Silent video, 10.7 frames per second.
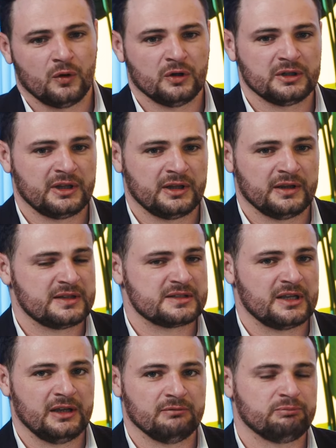only, let's
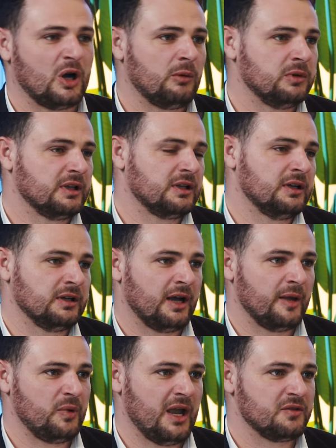say, public
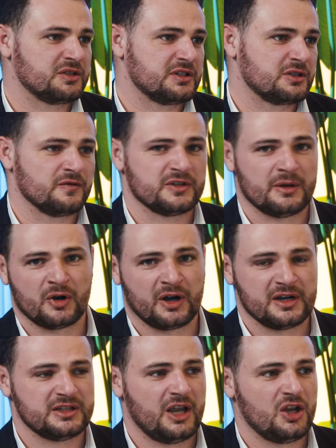IP addresses of some
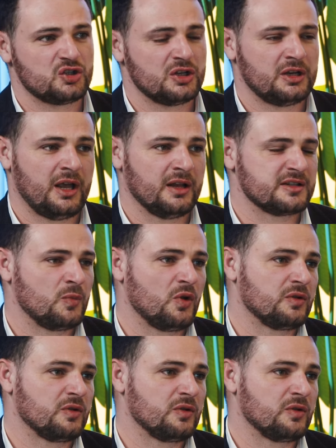organization and